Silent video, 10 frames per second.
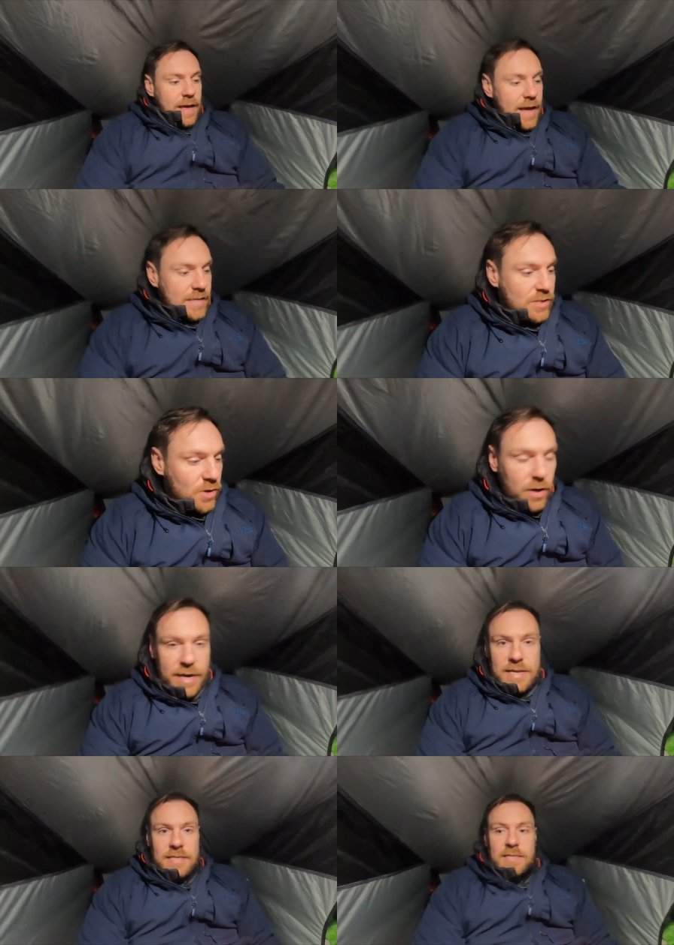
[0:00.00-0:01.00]
it's not
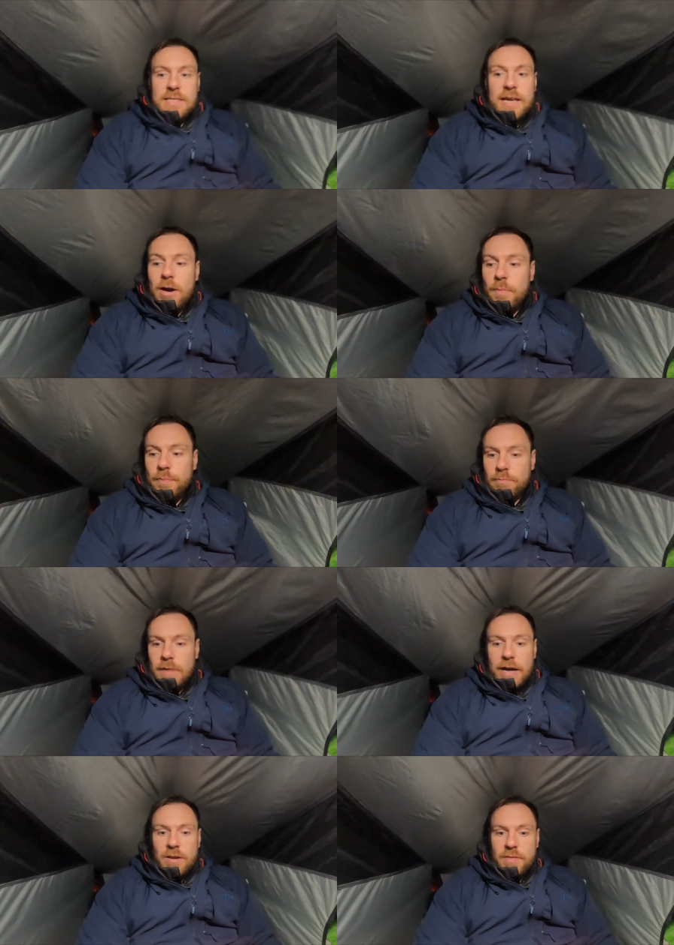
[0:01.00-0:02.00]
easy to set up,
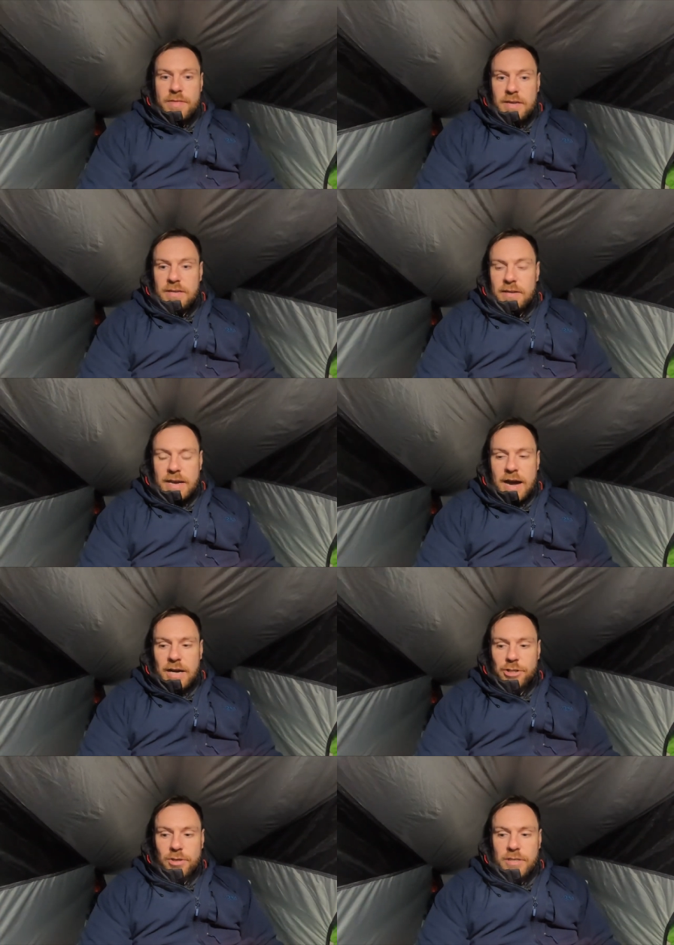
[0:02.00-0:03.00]
I don't think, in
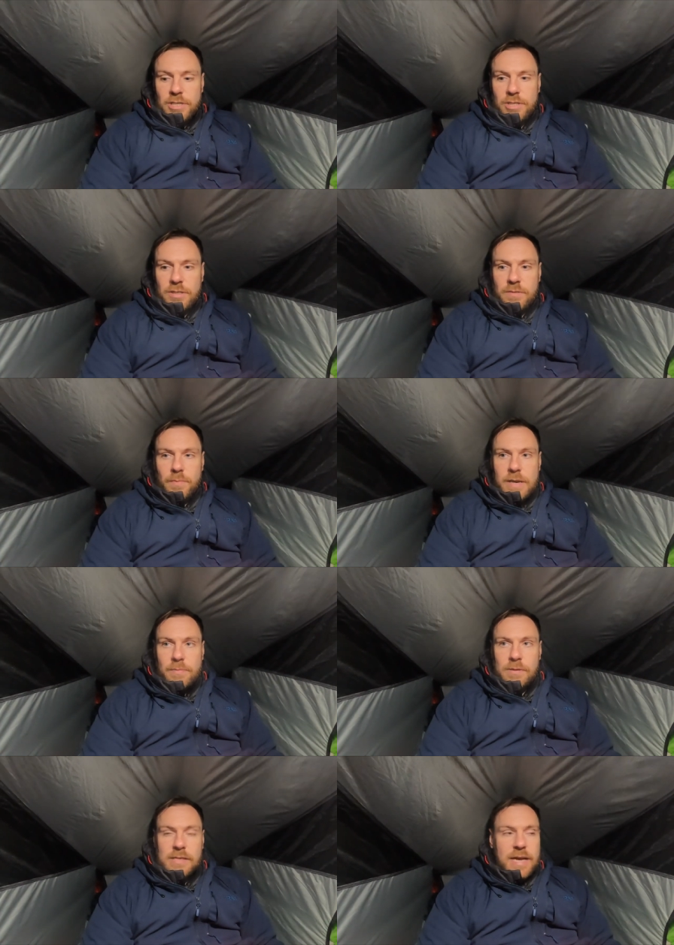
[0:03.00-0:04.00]
harsh conditions.
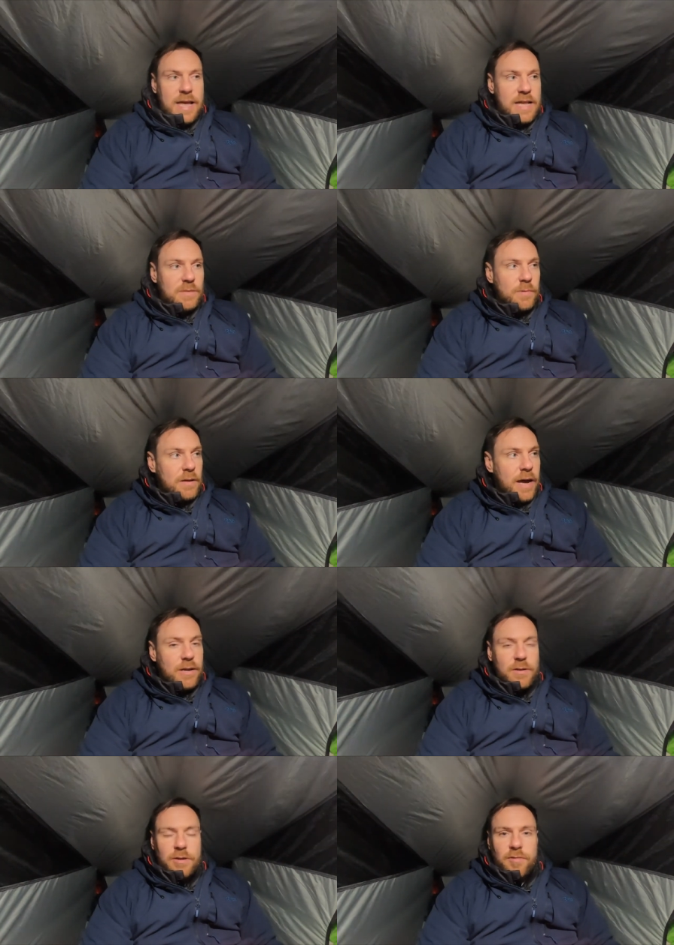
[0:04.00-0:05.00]
People say it is, but
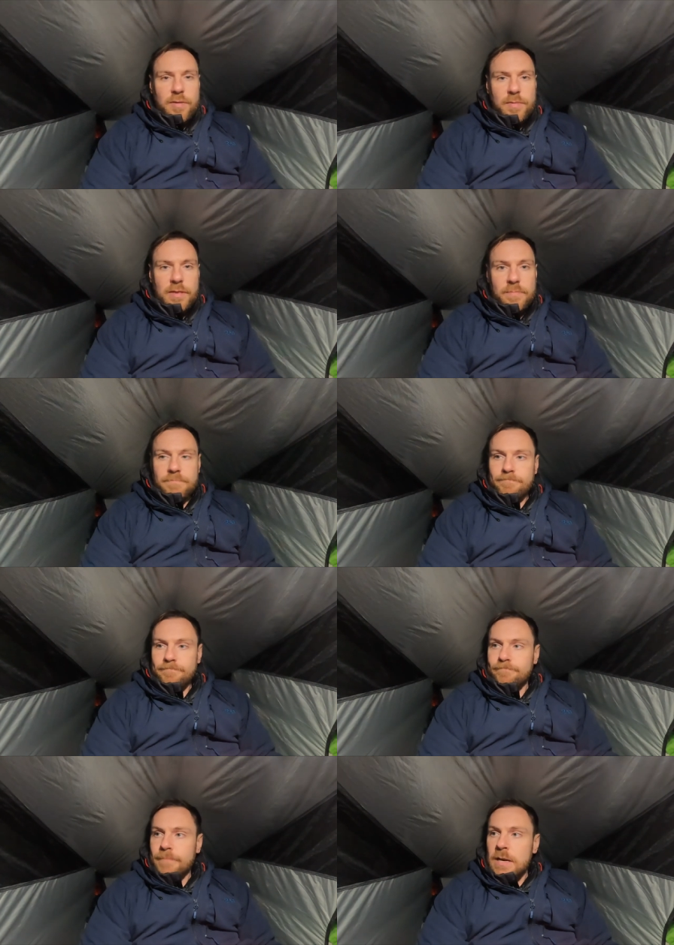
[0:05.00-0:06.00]
I don't agree with them.
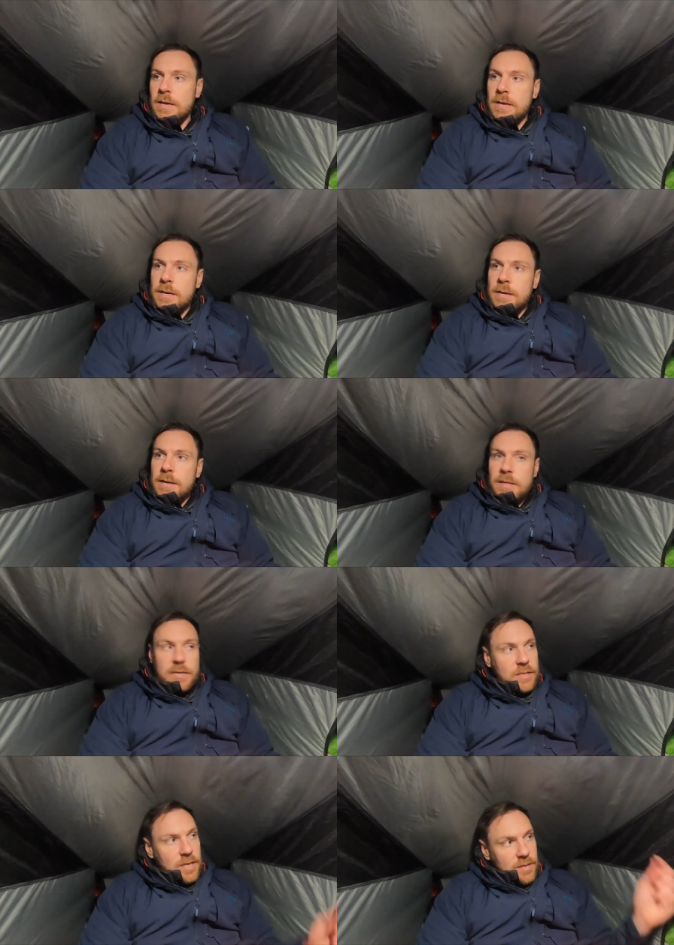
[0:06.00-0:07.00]

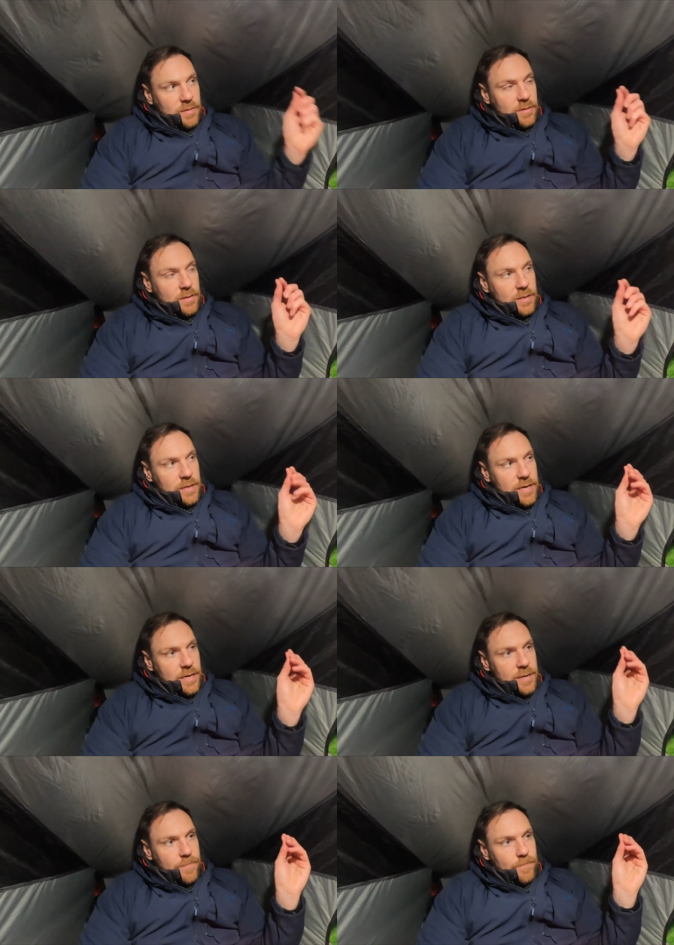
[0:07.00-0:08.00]
The, the,
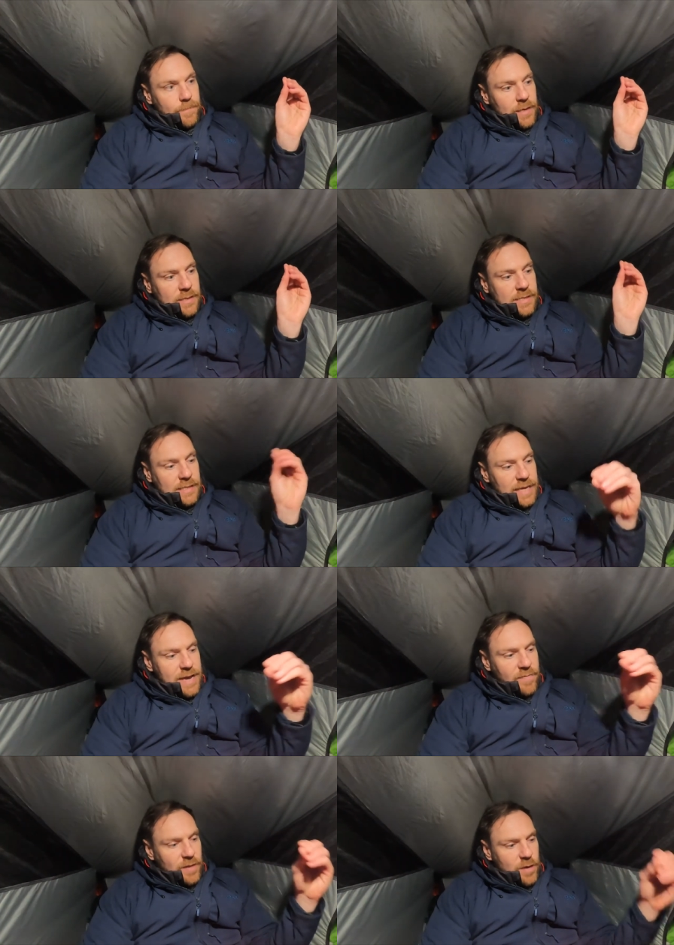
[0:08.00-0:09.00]
the
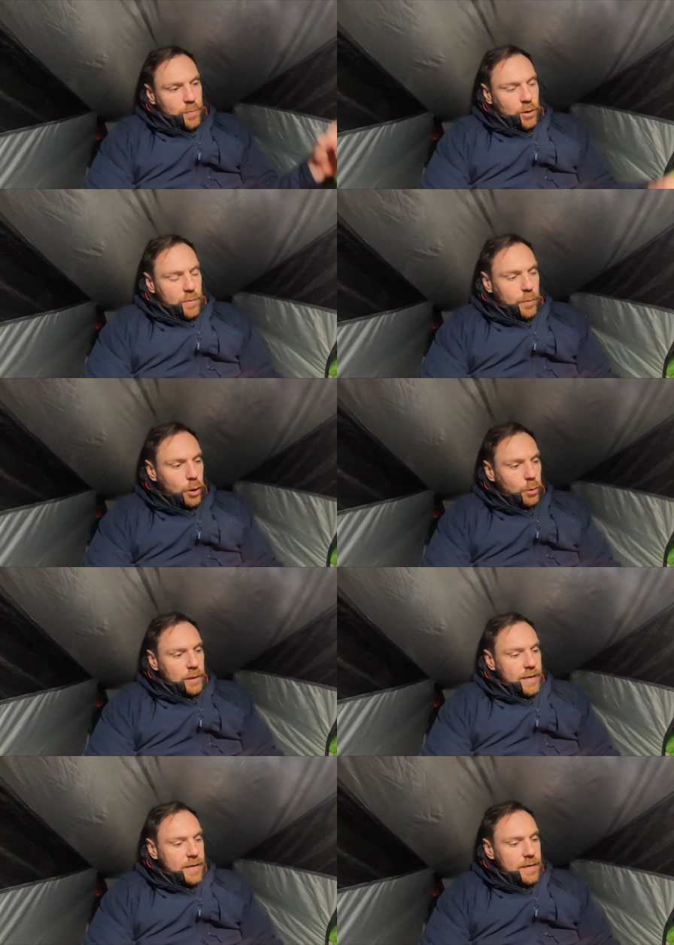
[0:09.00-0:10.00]
sleeve that you put the
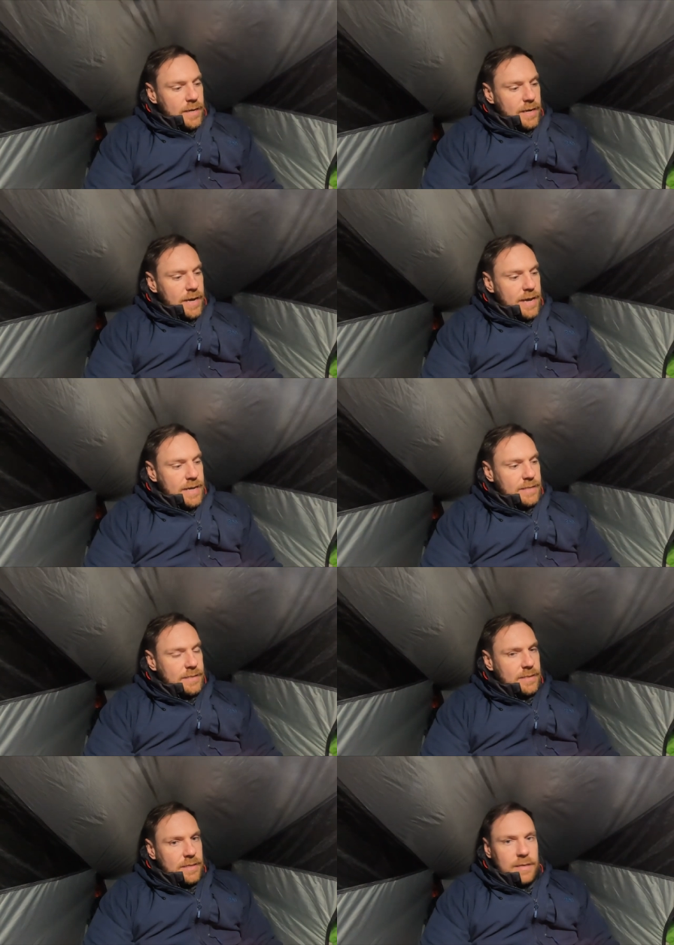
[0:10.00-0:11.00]
pole in
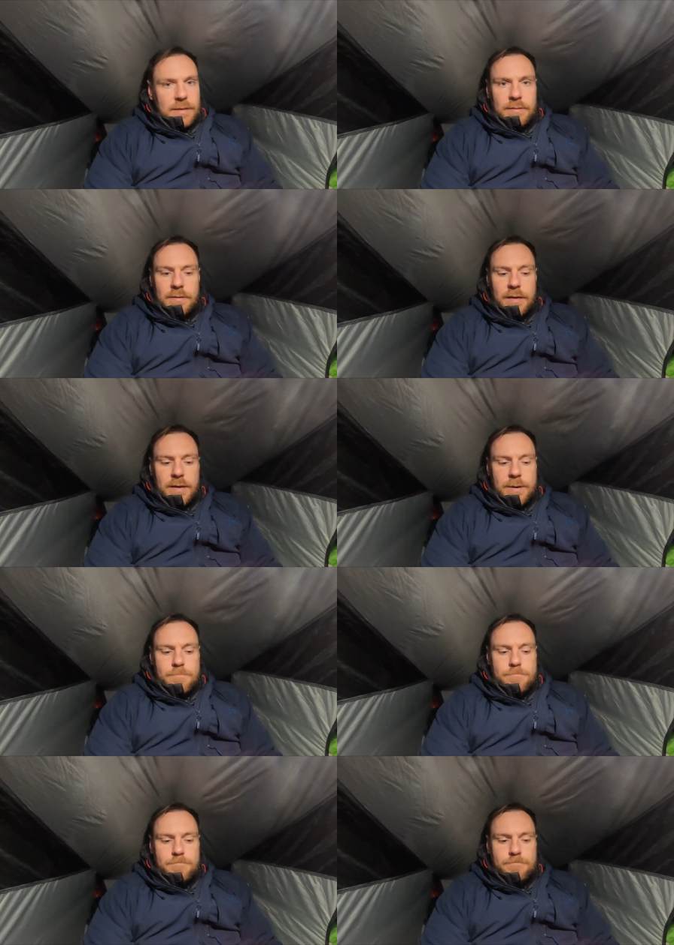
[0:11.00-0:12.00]
is
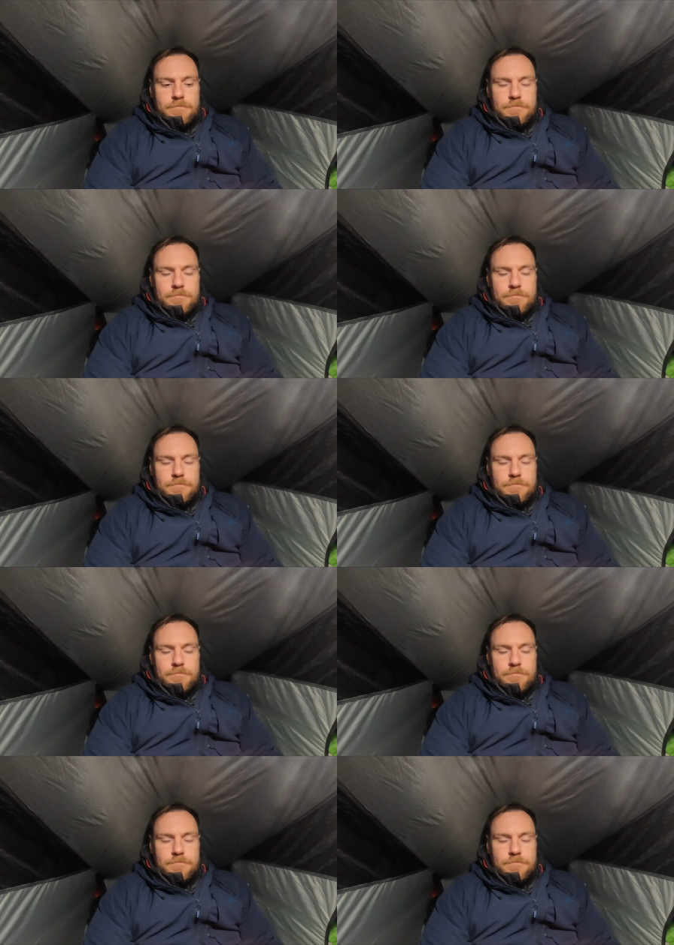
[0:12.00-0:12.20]
um,